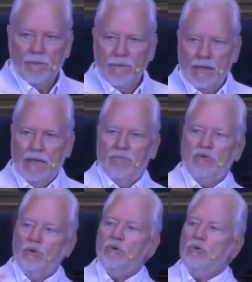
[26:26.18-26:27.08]
If
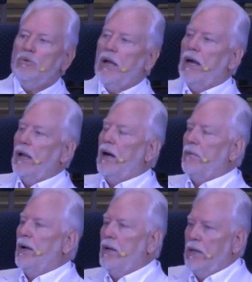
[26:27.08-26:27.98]
you do not,
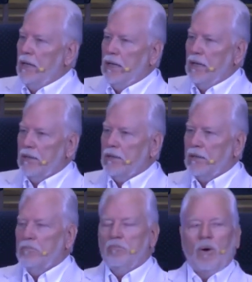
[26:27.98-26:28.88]
I,
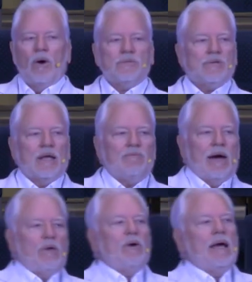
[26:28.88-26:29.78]
Paul said, if
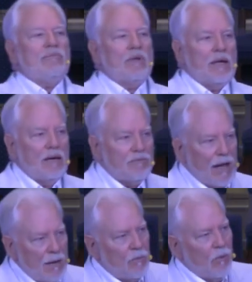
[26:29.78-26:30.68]
I don't have love,
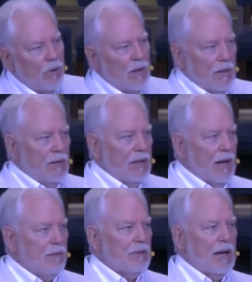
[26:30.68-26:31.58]
I'm what?
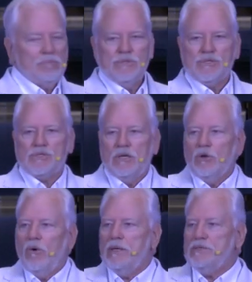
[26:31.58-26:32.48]
I'm, I'm just a
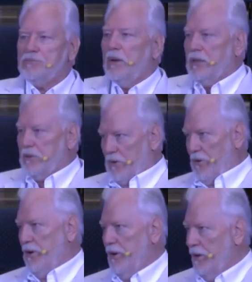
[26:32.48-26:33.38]
noisemaker.
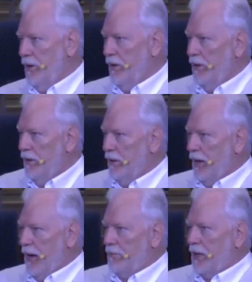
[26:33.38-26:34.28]

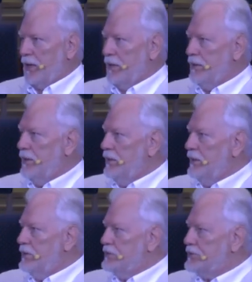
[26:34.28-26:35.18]
I'm like a
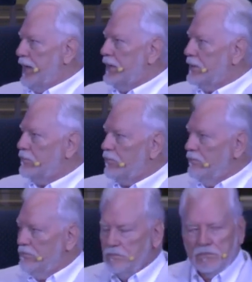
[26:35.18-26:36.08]
sounding
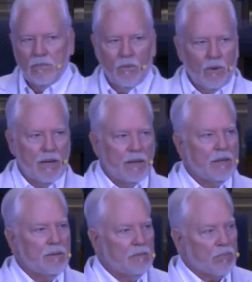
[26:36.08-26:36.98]

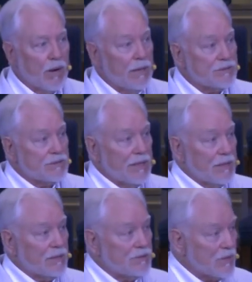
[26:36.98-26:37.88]
what? Brass,
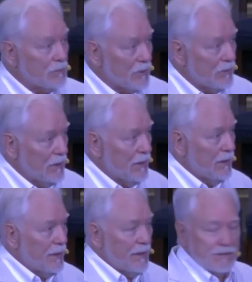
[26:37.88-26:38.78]
tinkling cymbal?
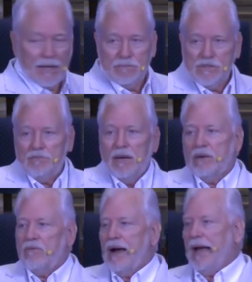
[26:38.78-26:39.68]
He said, I'm just
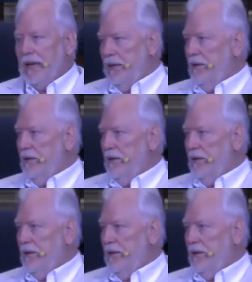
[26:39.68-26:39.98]
making racket.